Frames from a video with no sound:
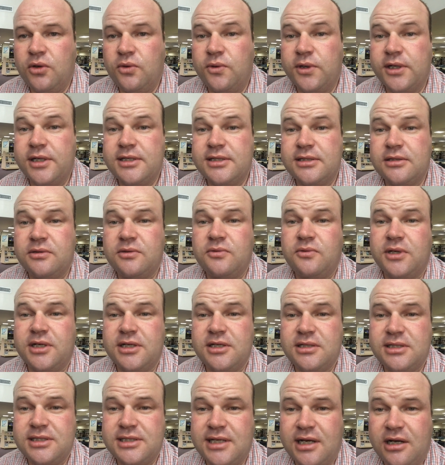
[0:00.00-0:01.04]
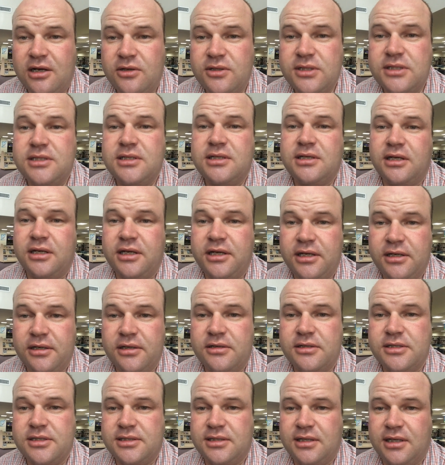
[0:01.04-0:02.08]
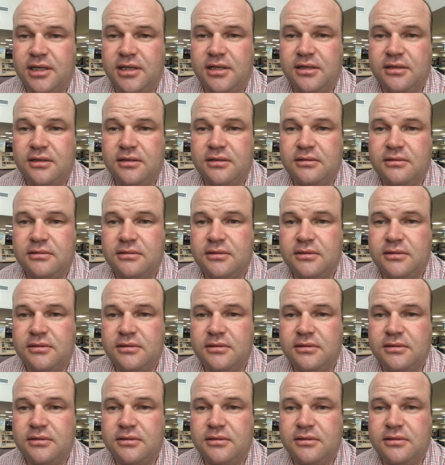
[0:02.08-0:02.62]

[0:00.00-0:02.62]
what it sounds and hears like,